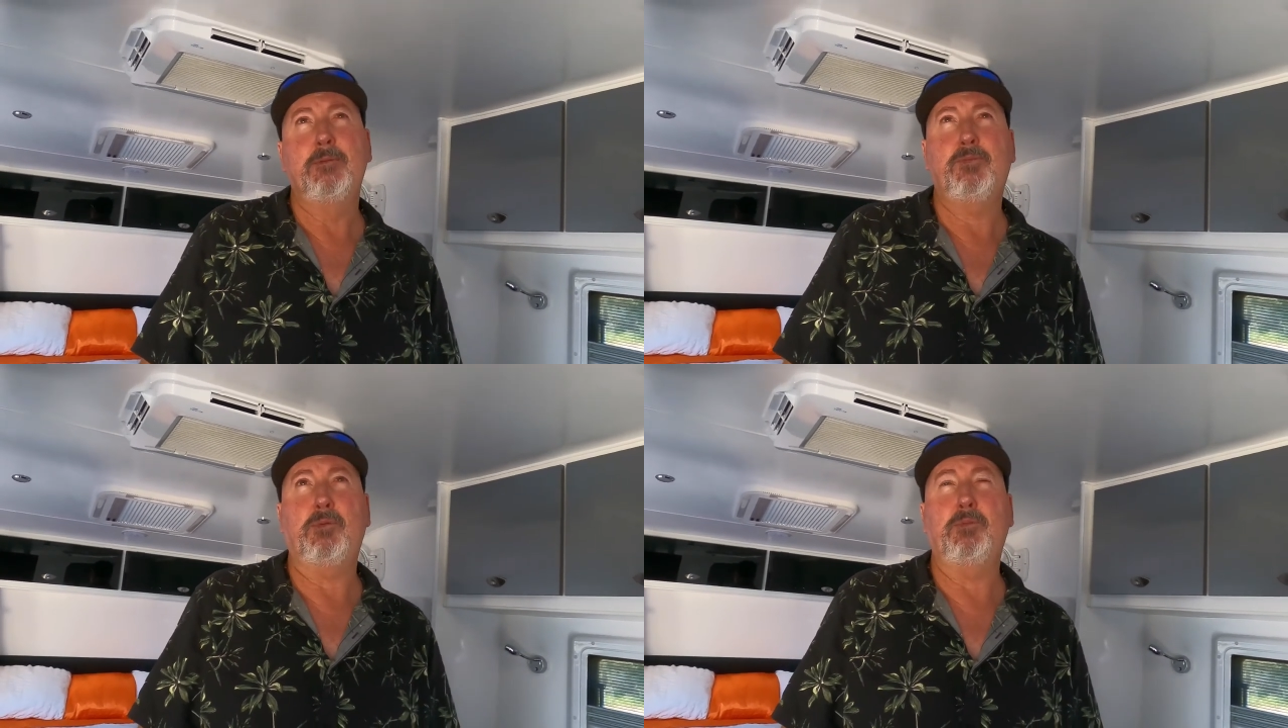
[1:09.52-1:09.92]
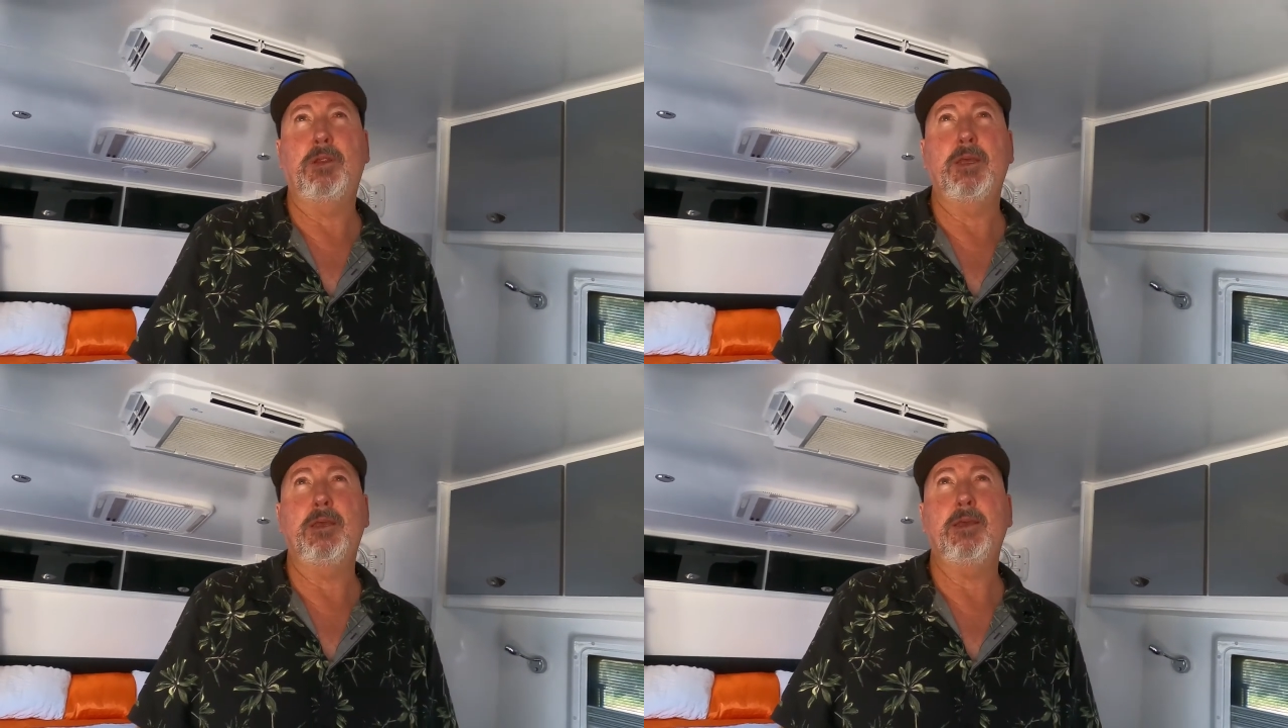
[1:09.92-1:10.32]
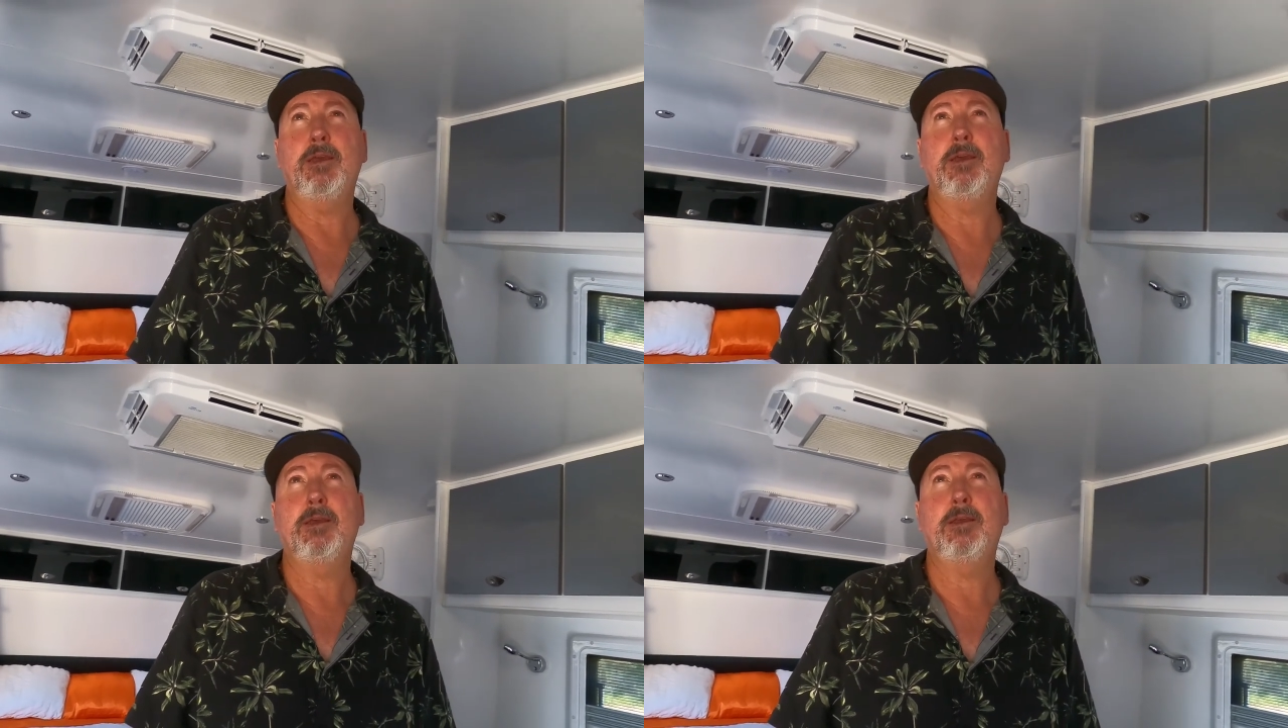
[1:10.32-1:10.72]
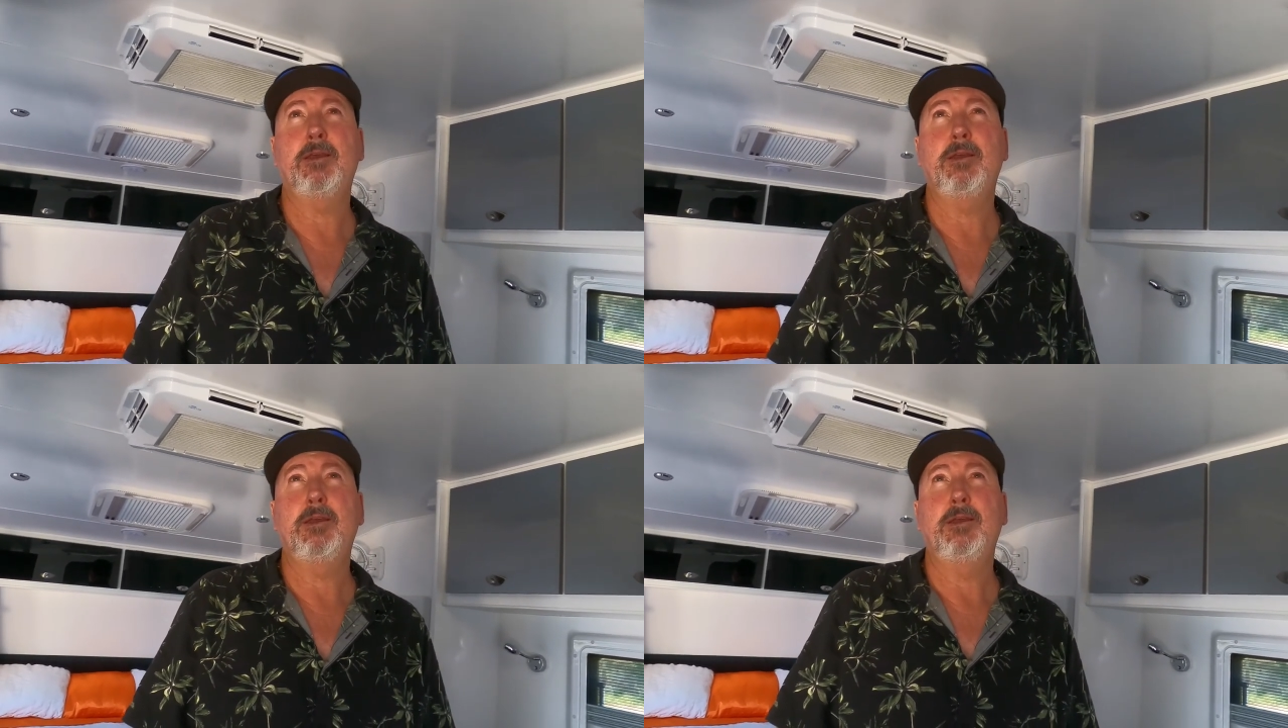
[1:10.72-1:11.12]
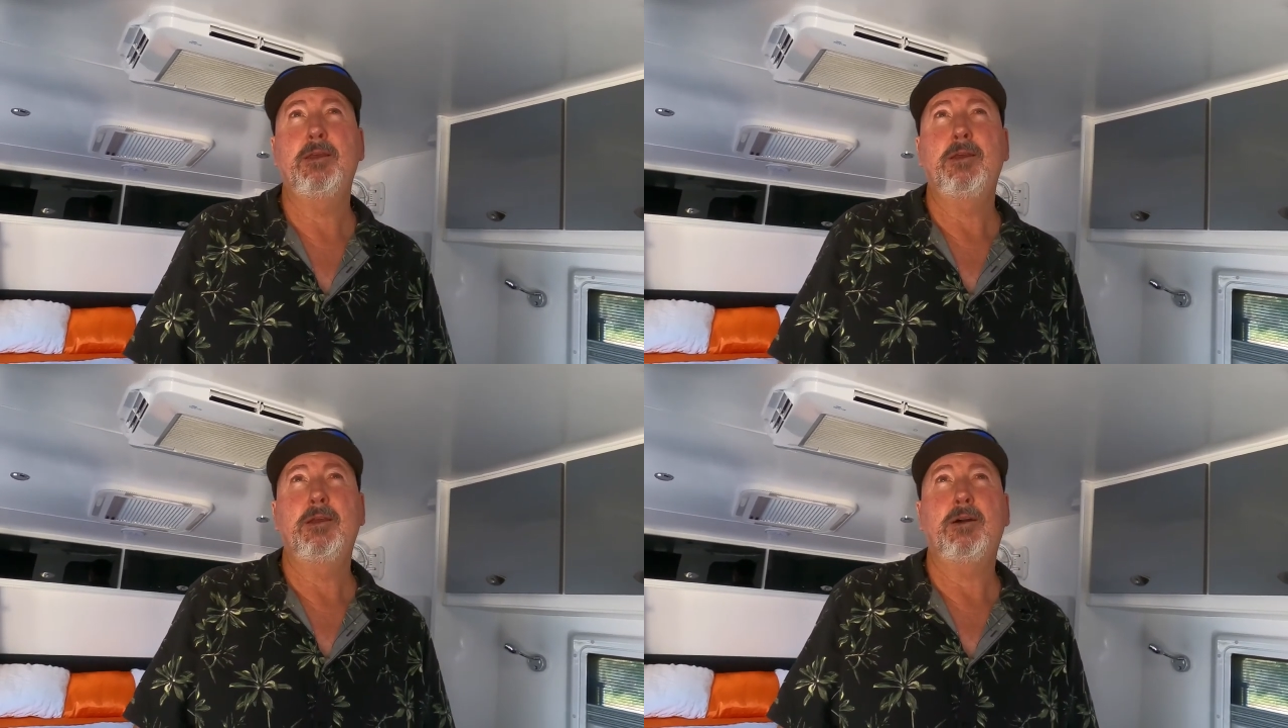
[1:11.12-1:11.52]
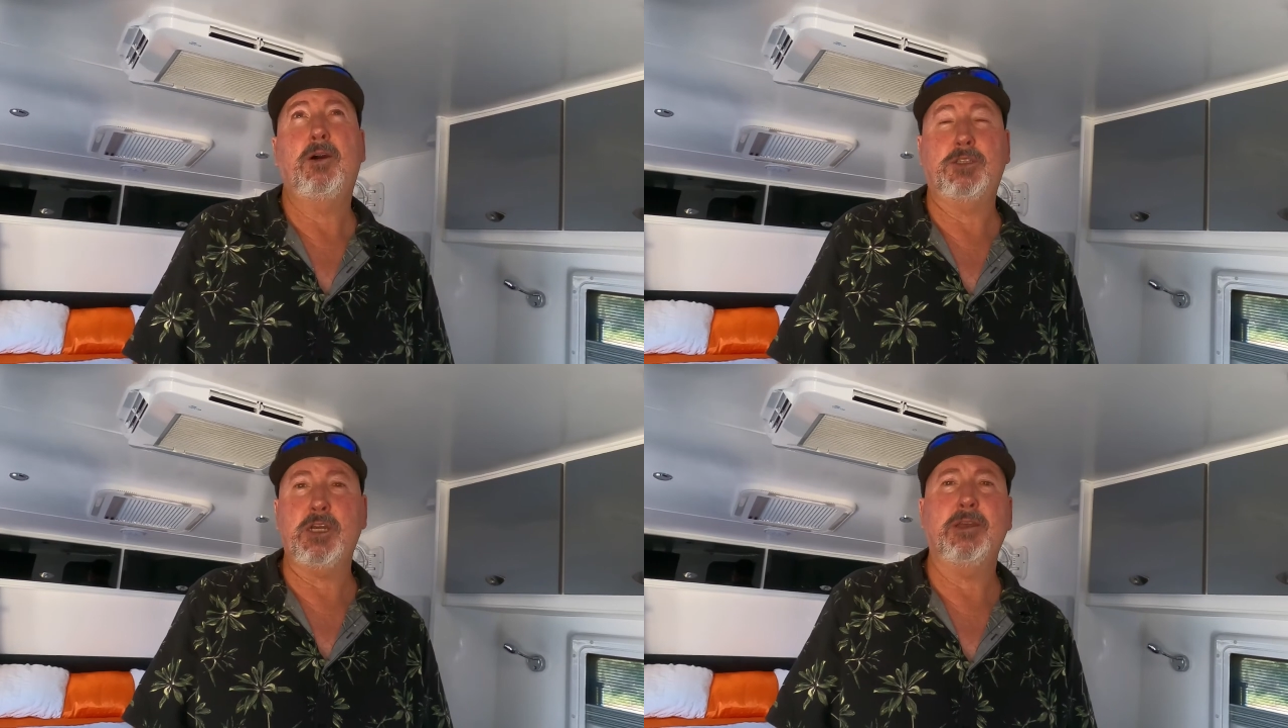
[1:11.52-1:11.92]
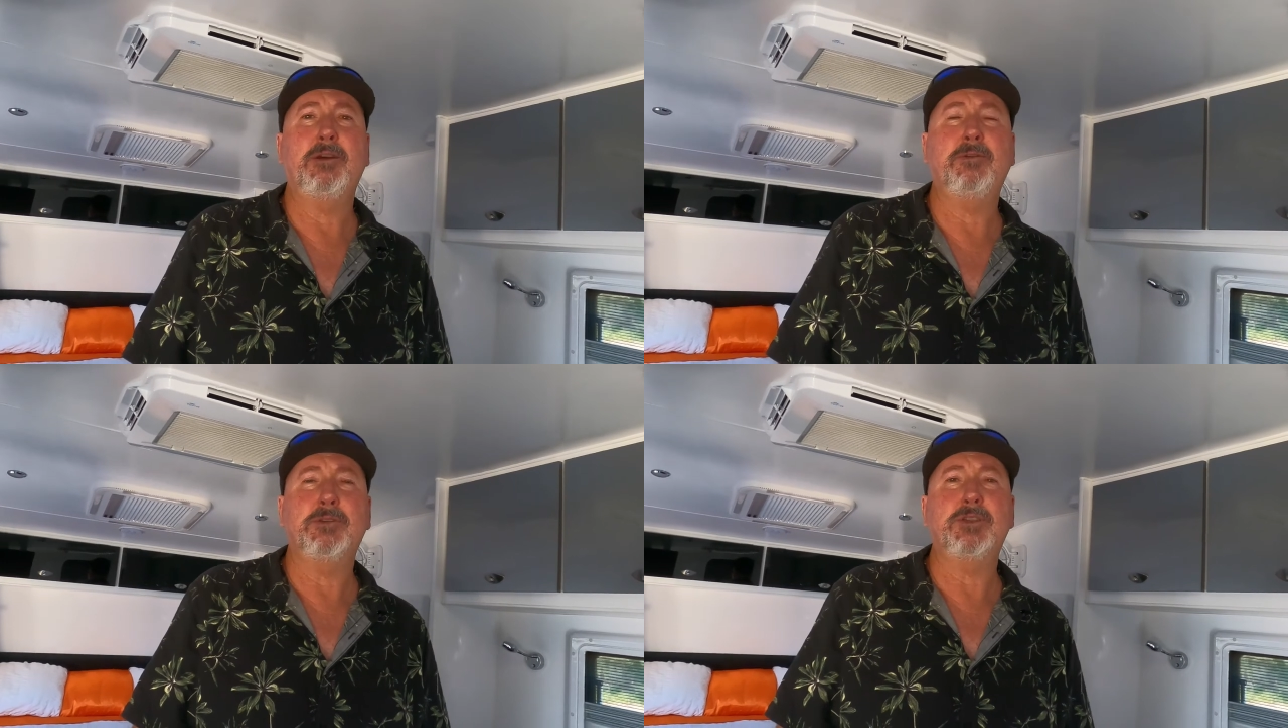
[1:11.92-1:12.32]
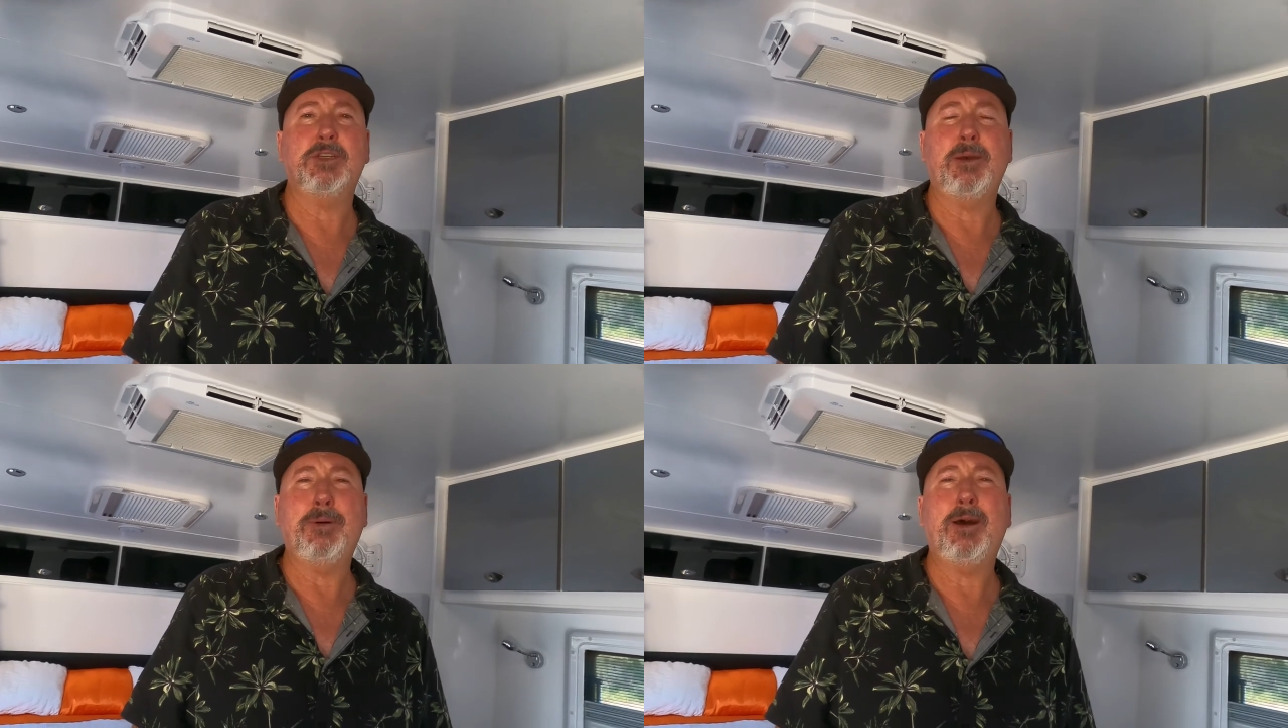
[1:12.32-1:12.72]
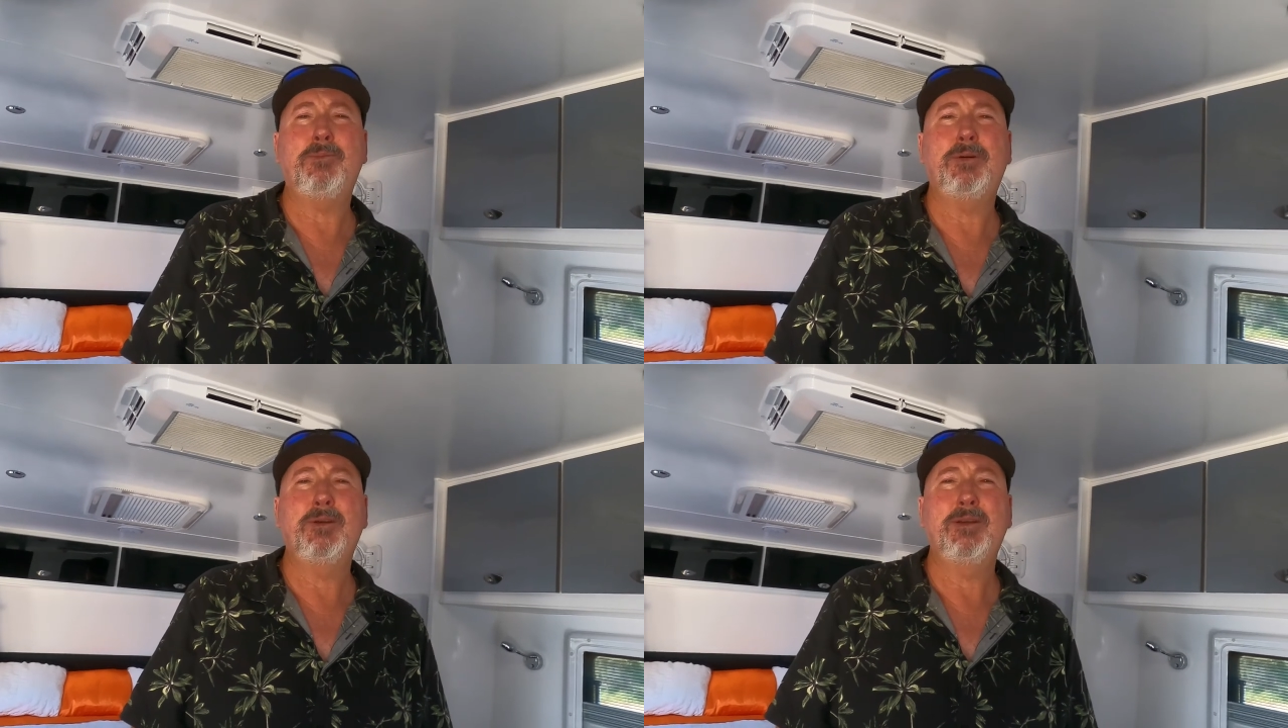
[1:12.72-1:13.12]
Probably, I'd say it was a step up.